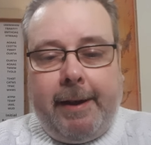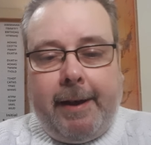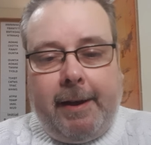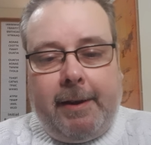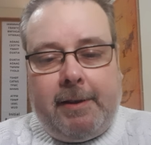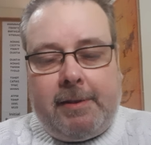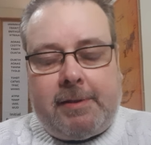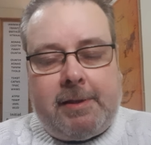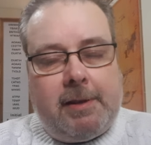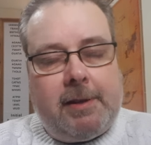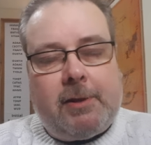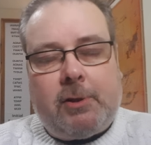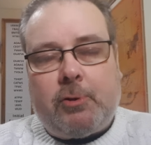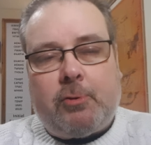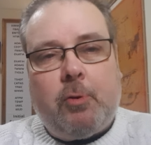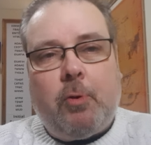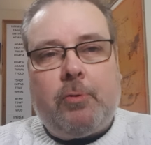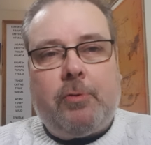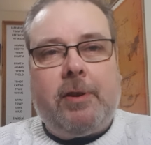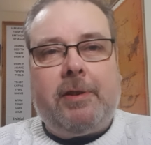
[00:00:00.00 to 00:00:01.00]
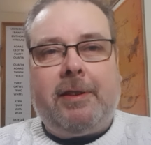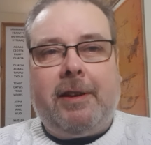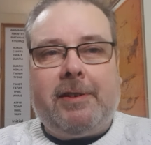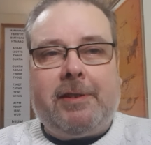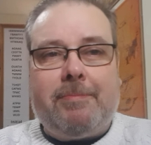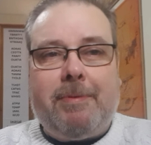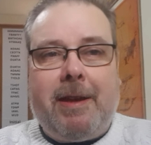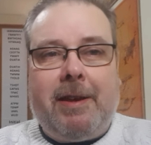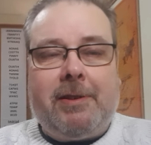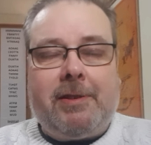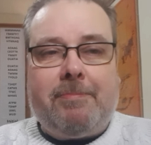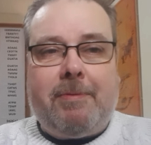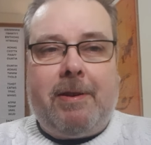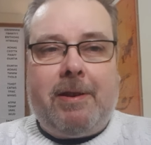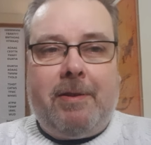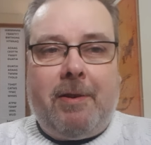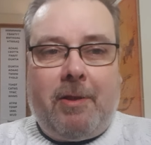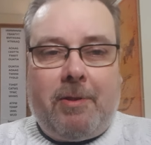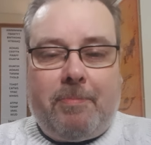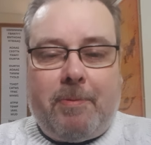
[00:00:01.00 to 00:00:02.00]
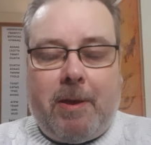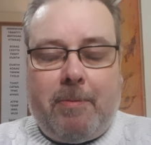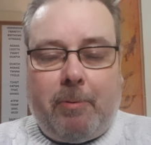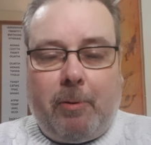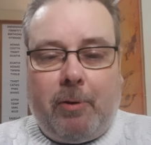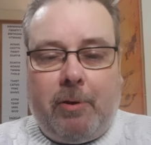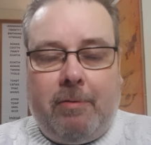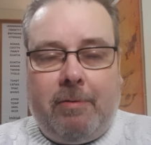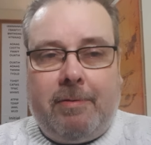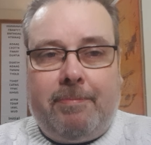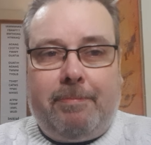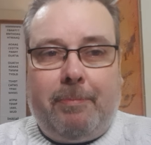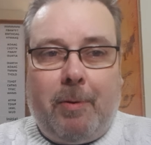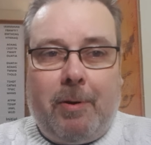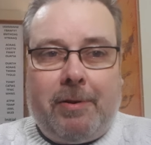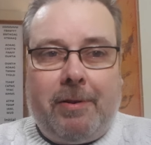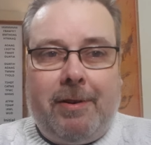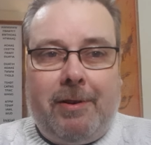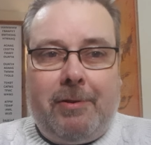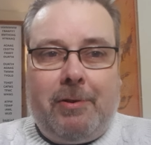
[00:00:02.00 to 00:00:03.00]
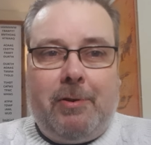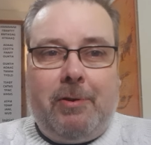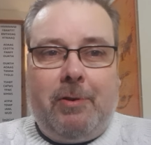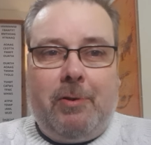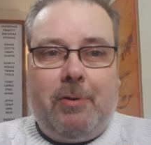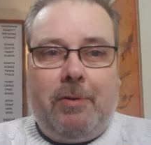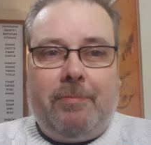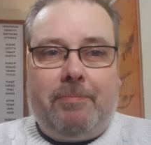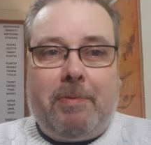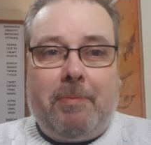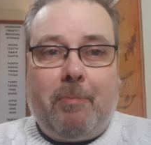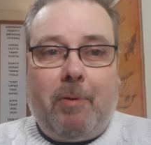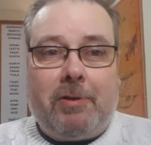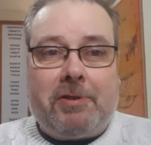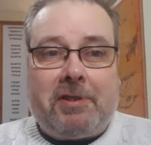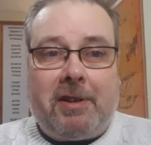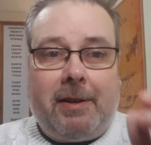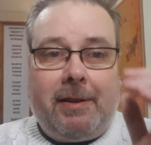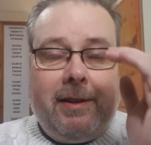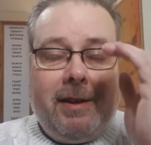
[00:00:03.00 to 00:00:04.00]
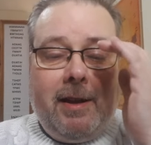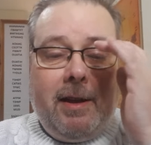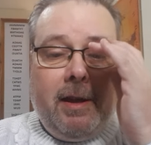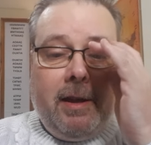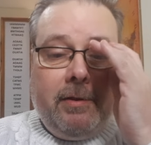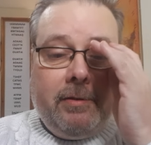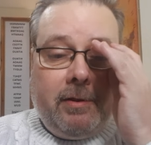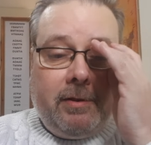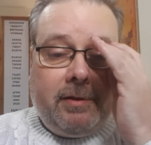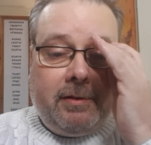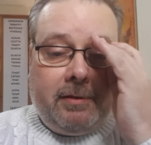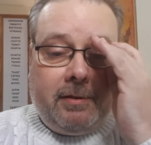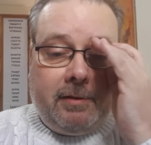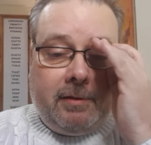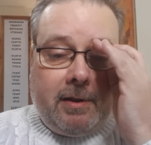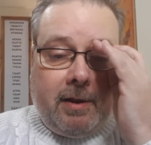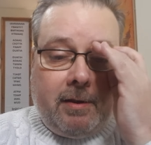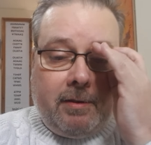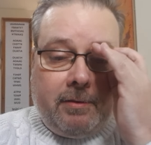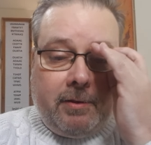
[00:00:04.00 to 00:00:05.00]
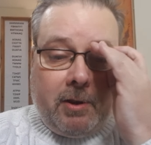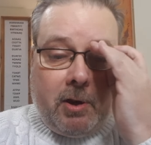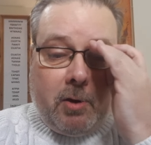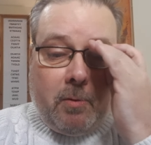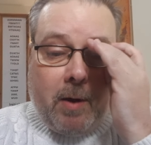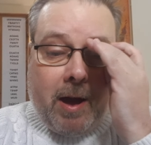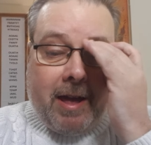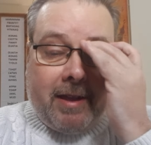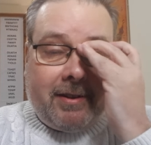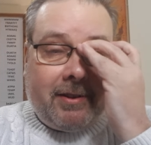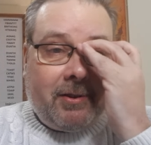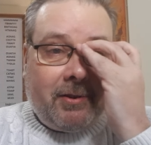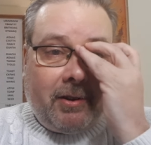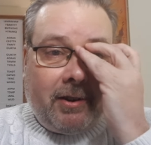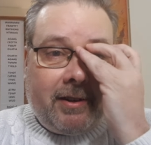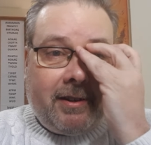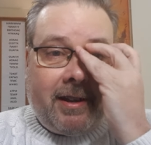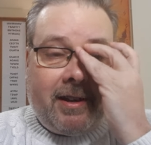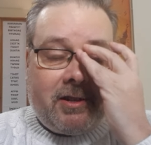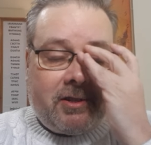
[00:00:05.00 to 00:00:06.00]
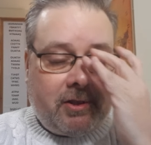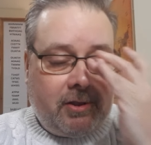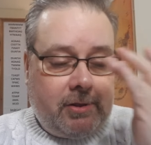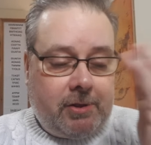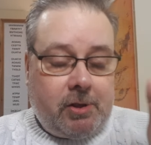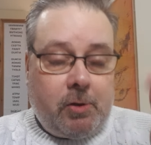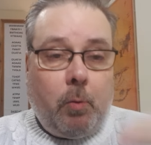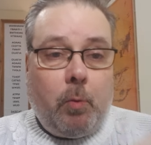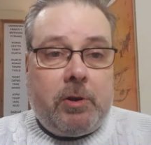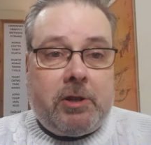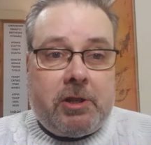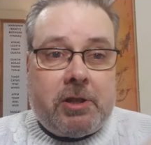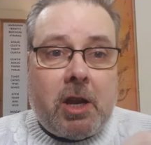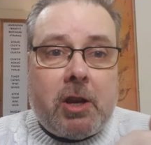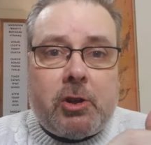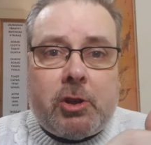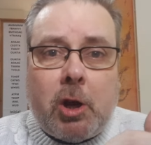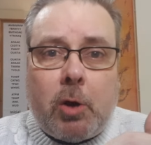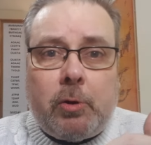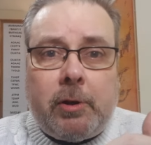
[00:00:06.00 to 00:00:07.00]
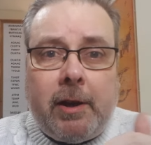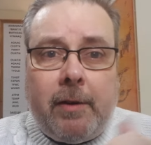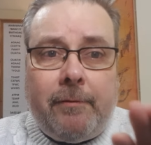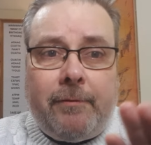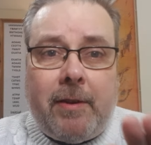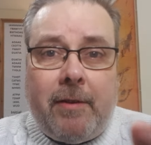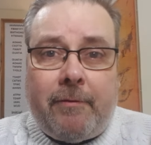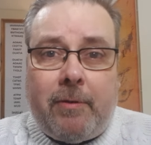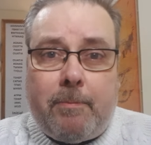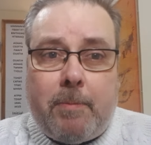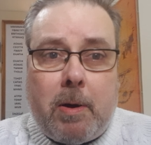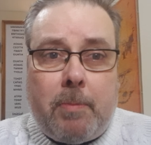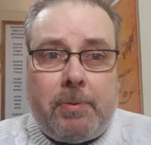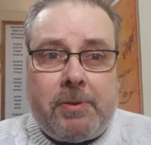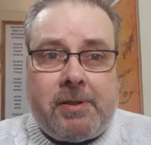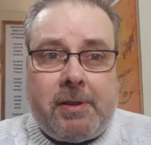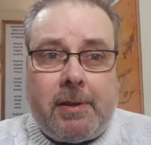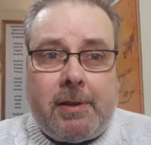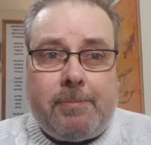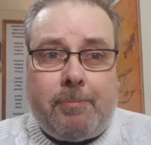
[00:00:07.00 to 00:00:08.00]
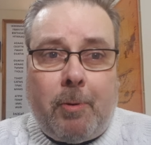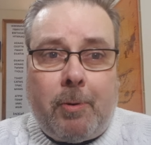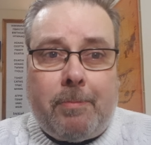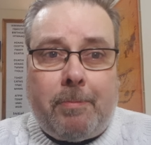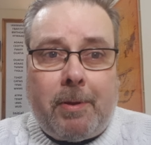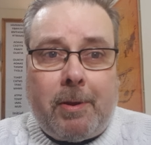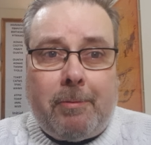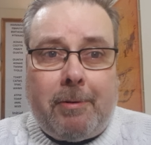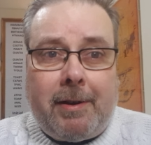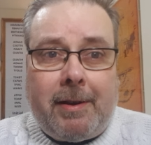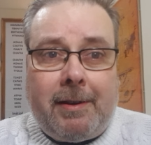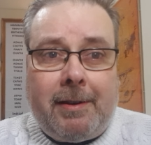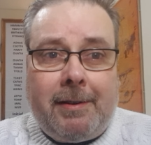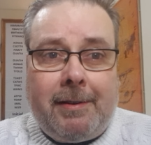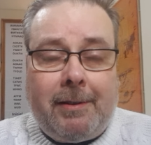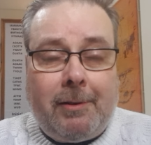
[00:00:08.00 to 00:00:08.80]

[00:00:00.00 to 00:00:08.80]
and it's an extraordinary thing to me and to many other people who have been watching that the UN, the United Nations, which is totally unfit for purpose at this point, by the way,